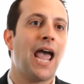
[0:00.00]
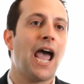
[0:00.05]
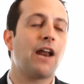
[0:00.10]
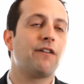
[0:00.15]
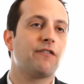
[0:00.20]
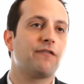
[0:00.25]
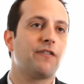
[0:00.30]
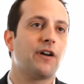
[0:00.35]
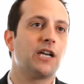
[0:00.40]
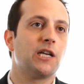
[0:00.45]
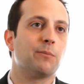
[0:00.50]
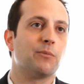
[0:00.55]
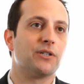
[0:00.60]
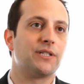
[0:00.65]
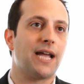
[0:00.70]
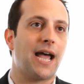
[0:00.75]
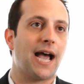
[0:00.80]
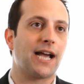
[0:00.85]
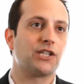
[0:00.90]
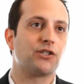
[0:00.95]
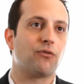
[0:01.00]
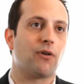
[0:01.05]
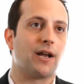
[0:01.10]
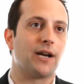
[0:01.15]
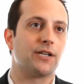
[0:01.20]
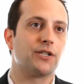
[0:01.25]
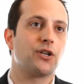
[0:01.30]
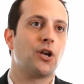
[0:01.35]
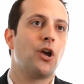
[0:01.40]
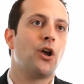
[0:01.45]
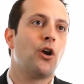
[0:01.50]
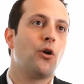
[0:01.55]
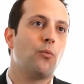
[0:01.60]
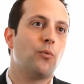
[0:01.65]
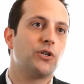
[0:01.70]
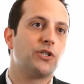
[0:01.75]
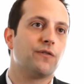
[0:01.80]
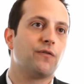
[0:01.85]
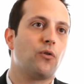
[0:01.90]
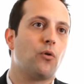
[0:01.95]
and refundable tax credits,
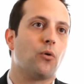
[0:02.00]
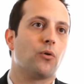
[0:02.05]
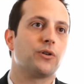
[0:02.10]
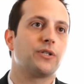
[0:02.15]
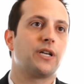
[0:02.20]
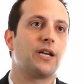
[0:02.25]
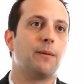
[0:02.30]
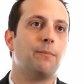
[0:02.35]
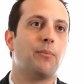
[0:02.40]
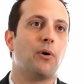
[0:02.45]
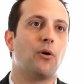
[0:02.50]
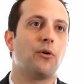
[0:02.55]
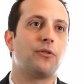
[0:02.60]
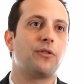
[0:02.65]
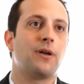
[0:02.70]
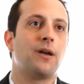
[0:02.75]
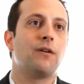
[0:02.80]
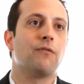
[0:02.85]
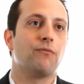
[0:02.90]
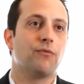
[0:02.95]
which of course can both